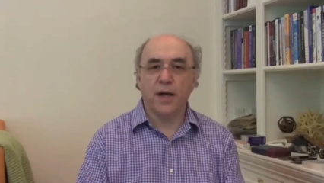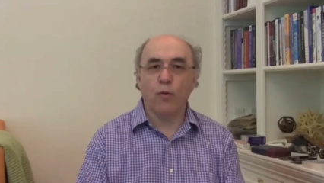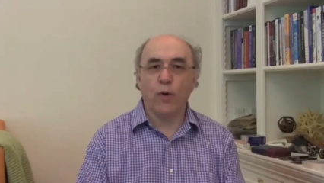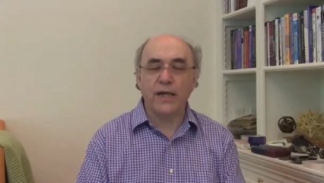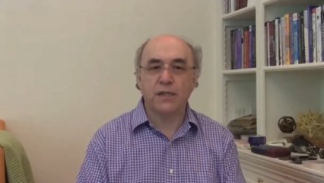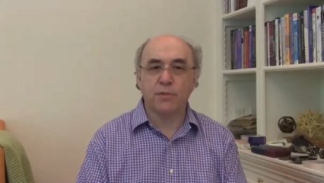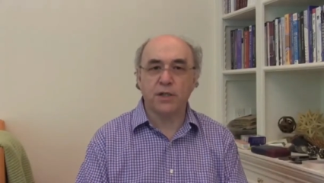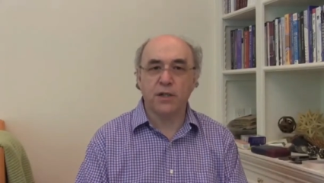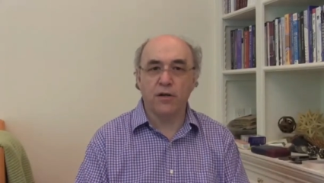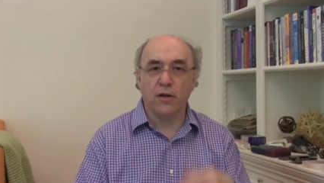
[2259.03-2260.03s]
waste
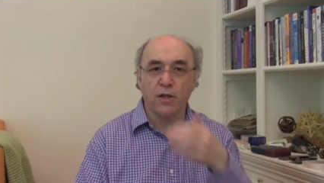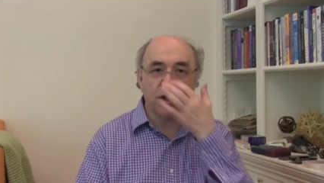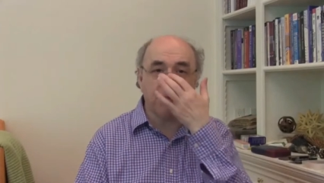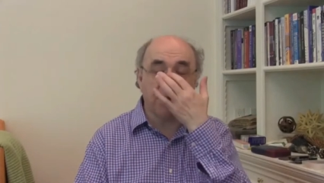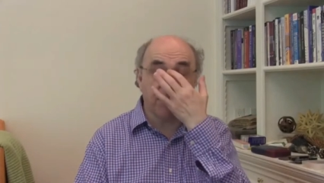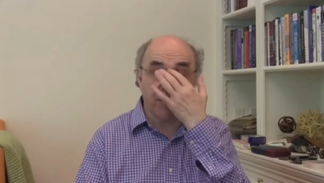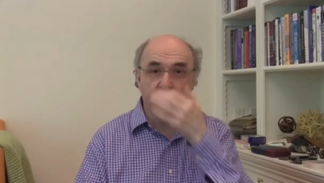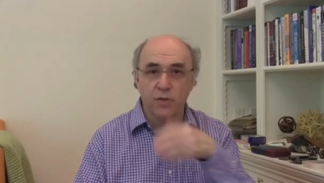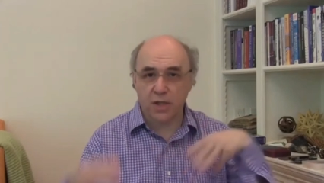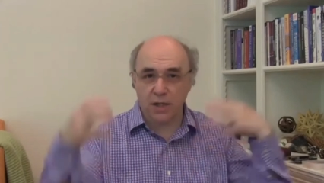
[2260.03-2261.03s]
material that has been
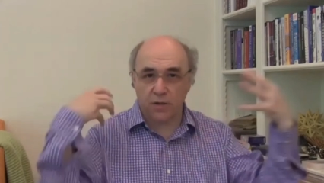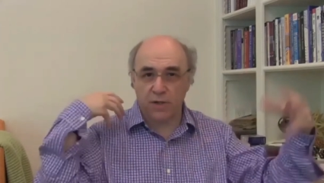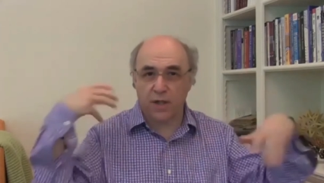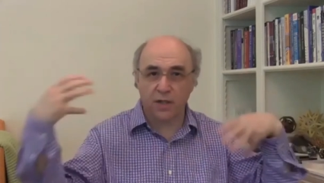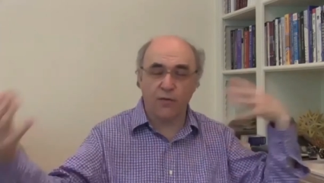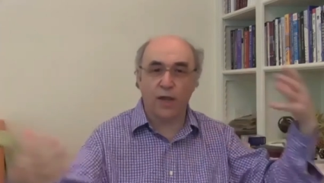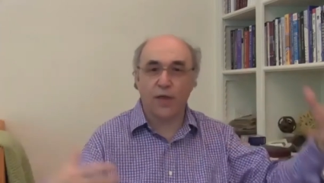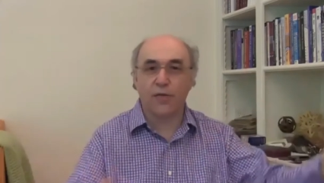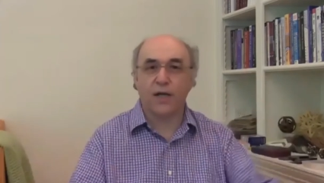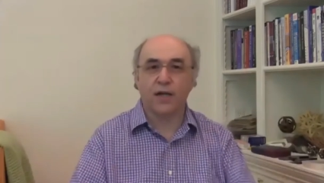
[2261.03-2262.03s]
produced as a result of all
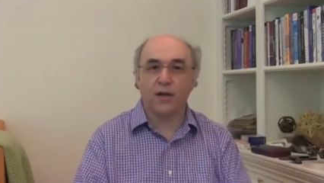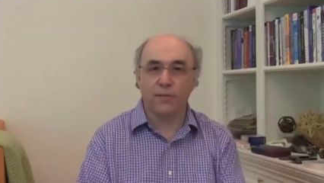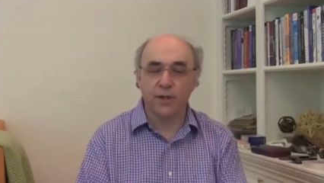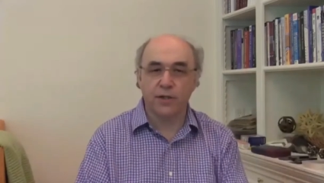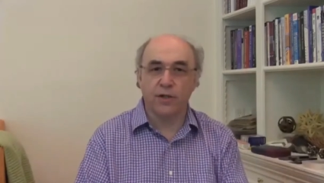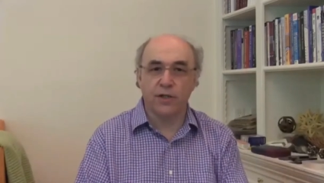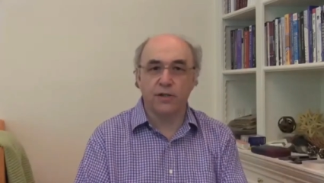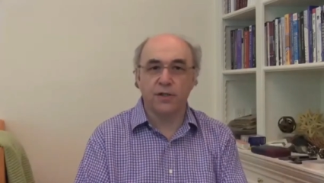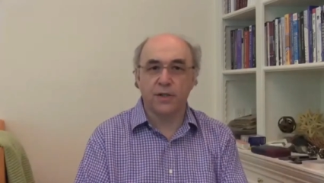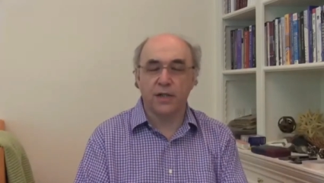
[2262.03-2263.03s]
that thinking you've been doing
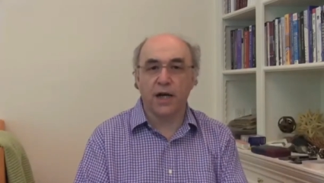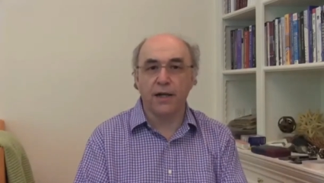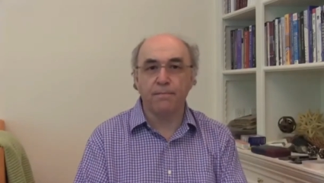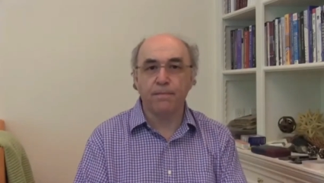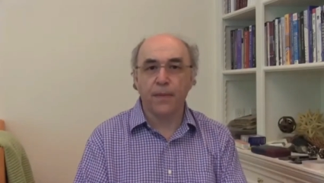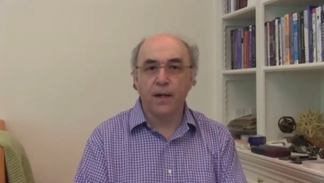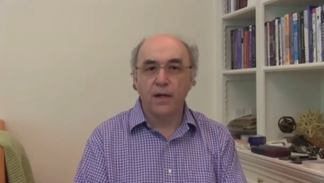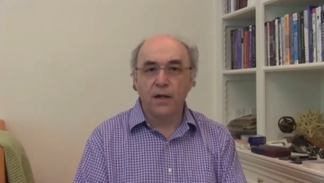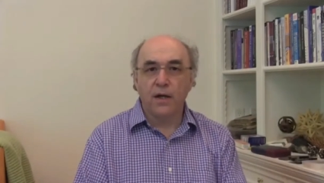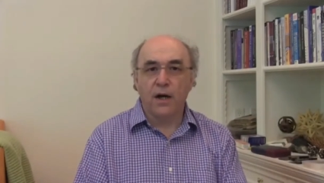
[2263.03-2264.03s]
during the day.
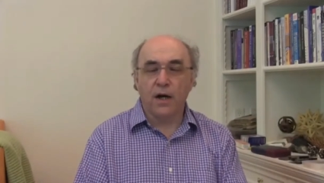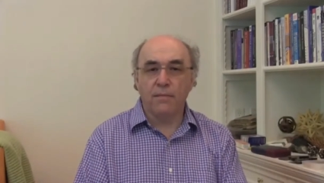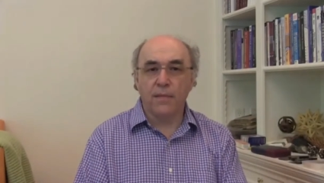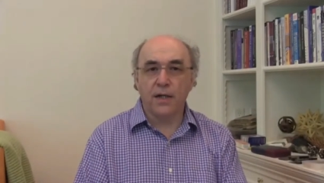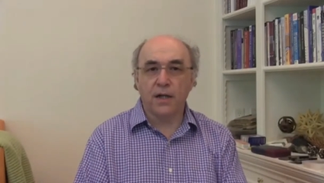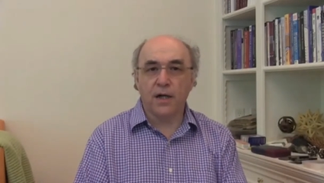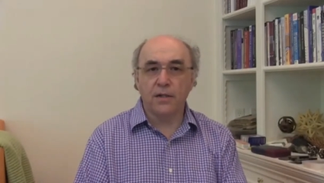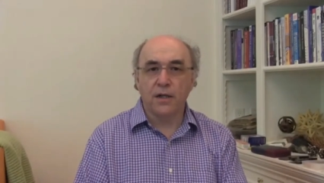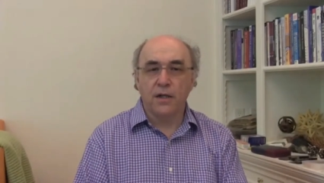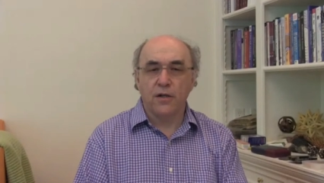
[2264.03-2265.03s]
And
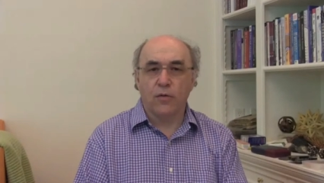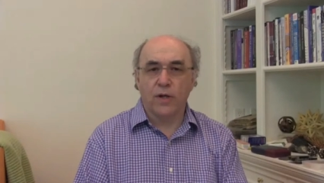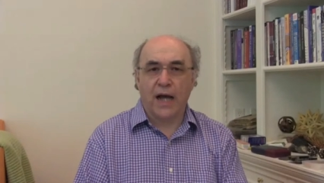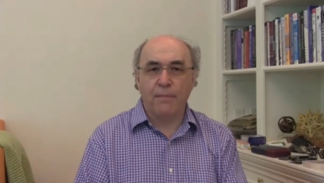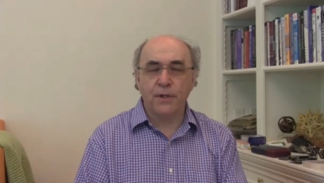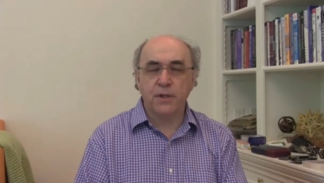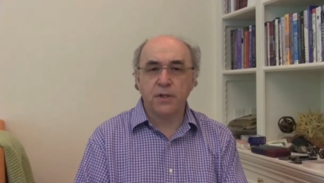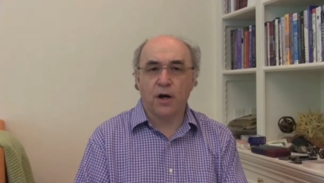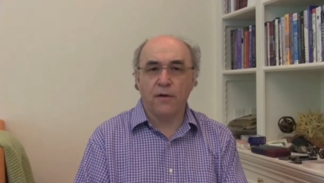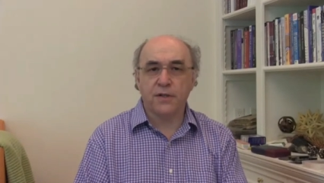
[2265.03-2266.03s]
you know, what happens
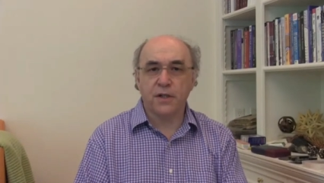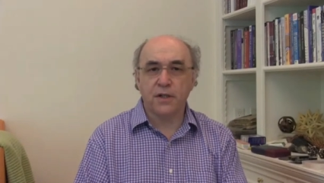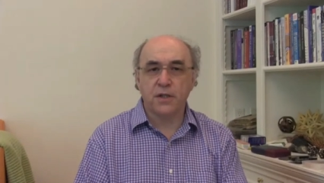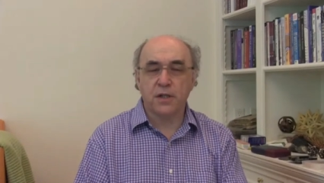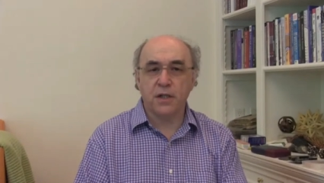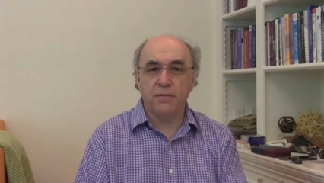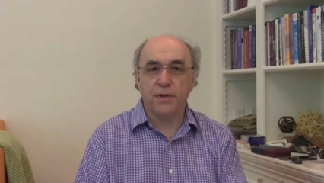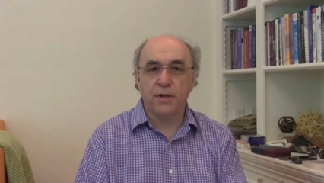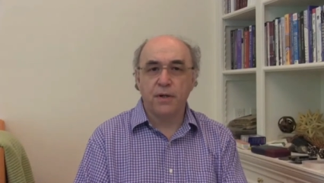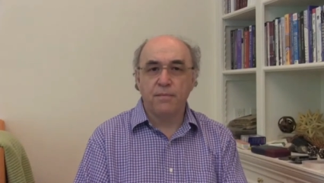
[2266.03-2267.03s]
often in sleep
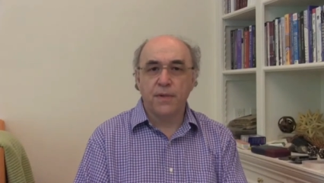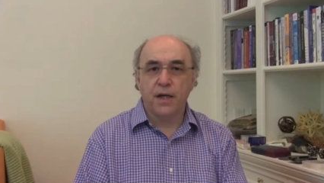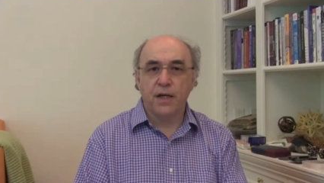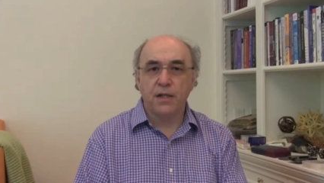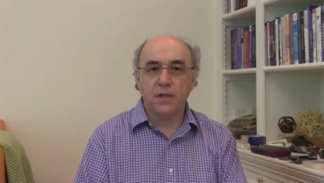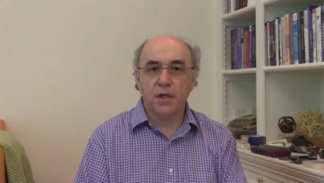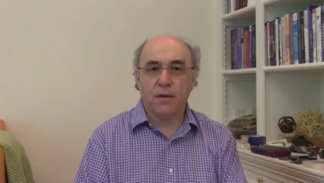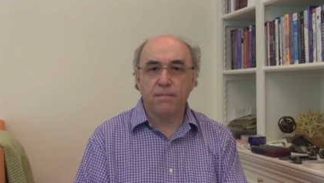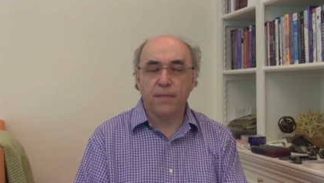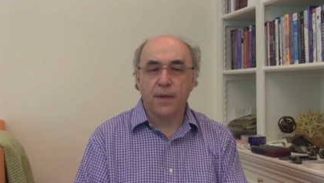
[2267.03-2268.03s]
is,
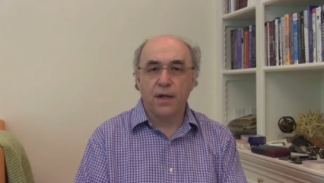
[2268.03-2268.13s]
for